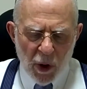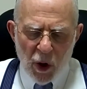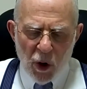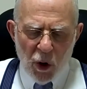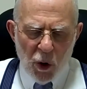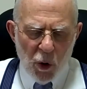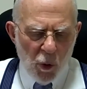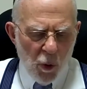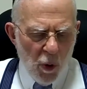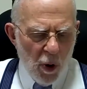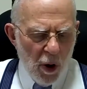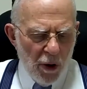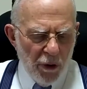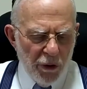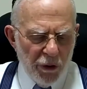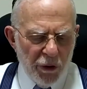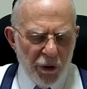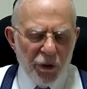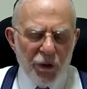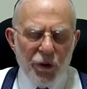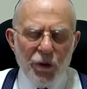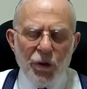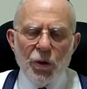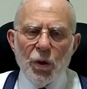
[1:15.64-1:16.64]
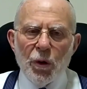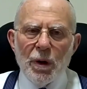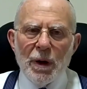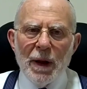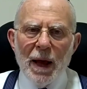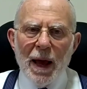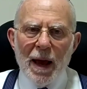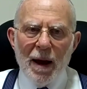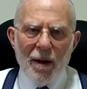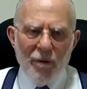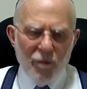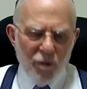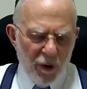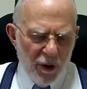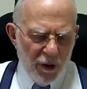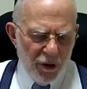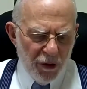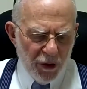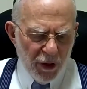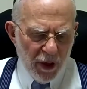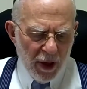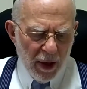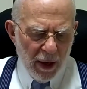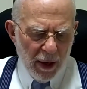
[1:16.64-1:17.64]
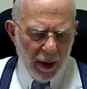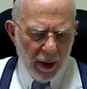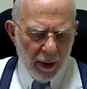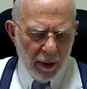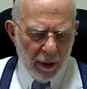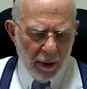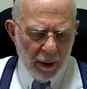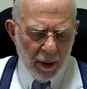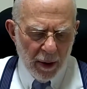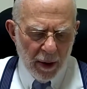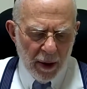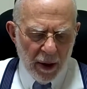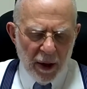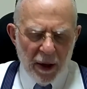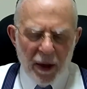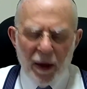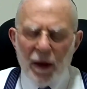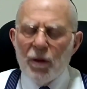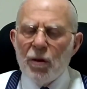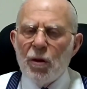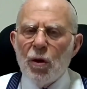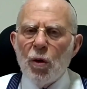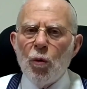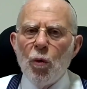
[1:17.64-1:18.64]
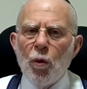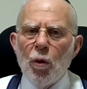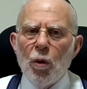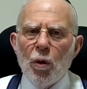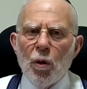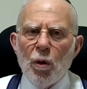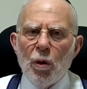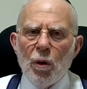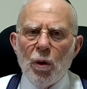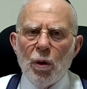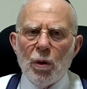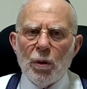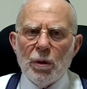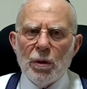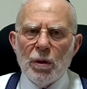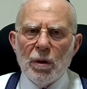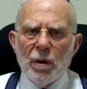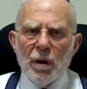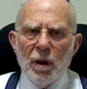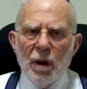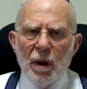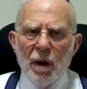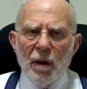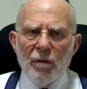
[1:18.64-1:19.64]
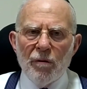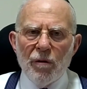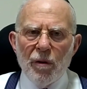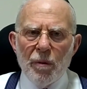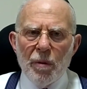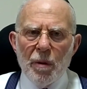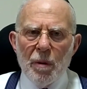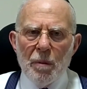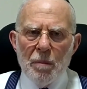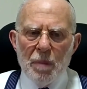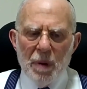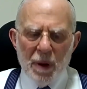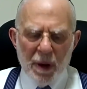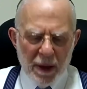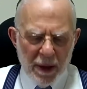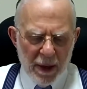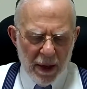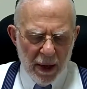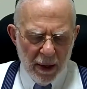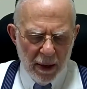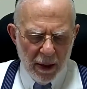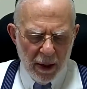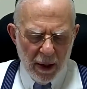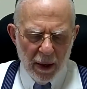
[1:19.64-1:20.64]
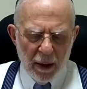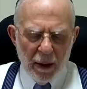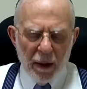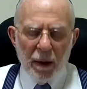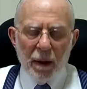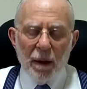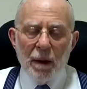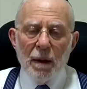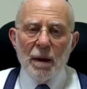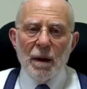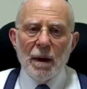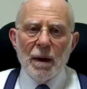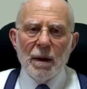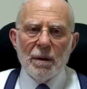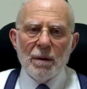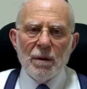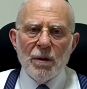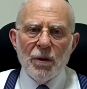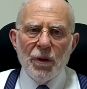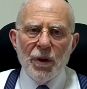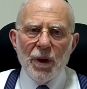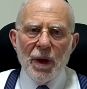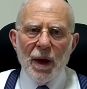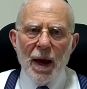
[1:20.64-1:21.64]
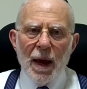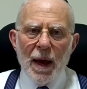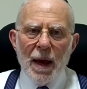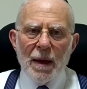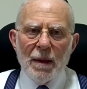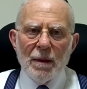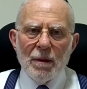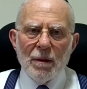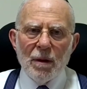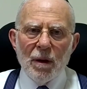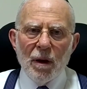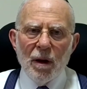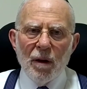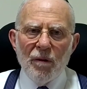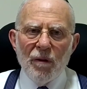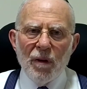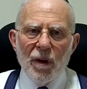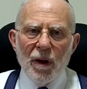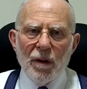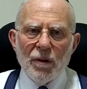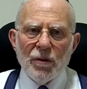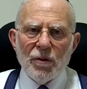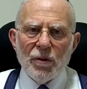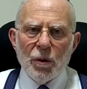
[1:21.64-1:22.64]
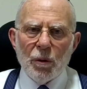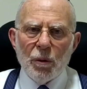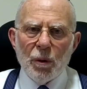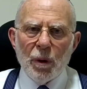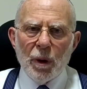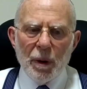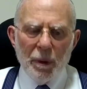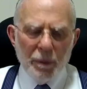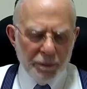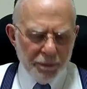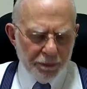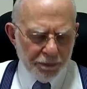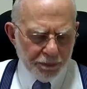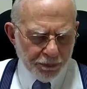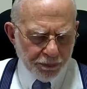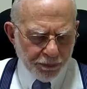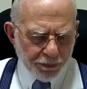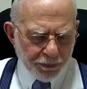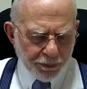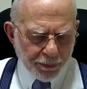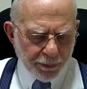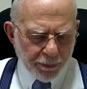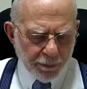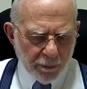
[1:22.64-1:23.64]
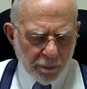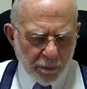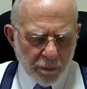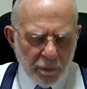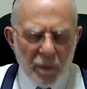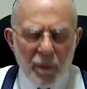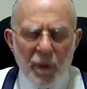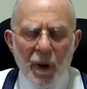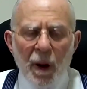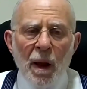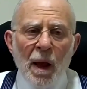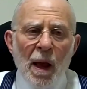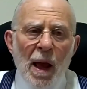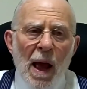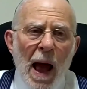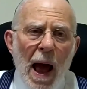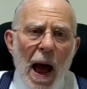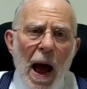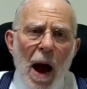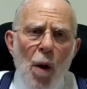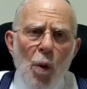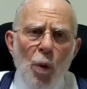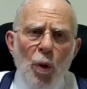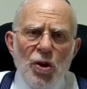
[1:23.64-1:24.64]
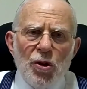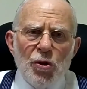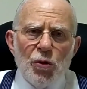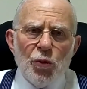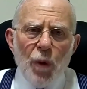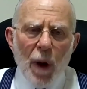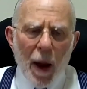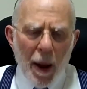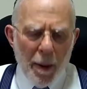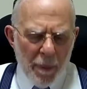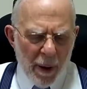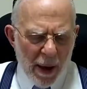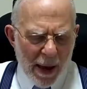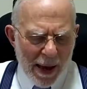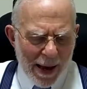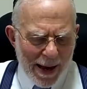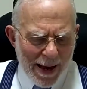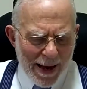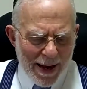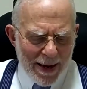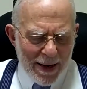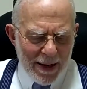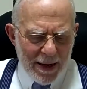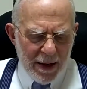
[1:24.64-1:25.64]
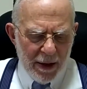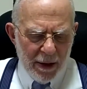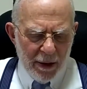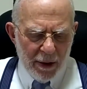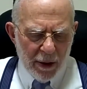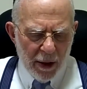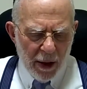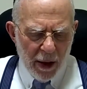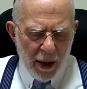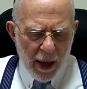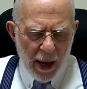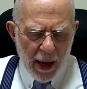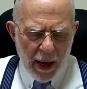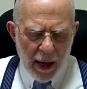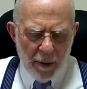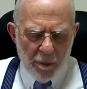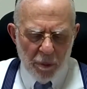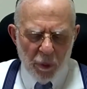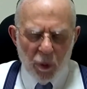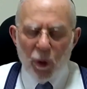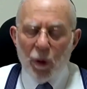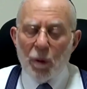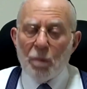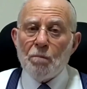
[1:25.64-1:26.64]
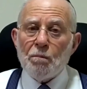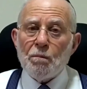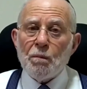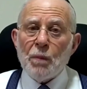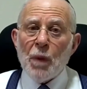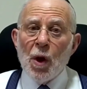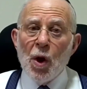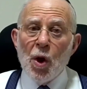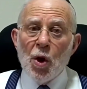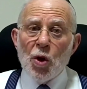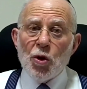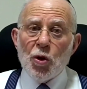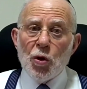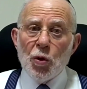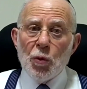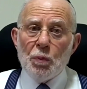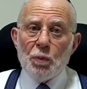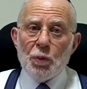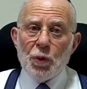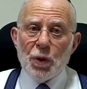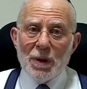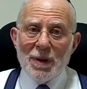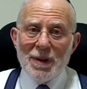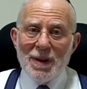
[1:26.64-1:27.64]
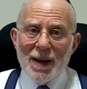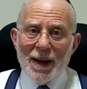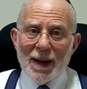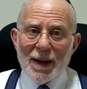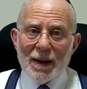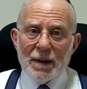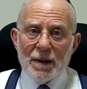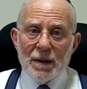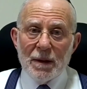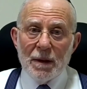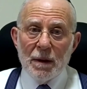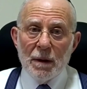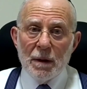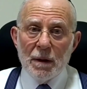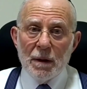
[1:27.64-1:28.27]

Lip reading: who understood everything in the world from the beginning until the end of history. How was Rabbi Hanina able to predict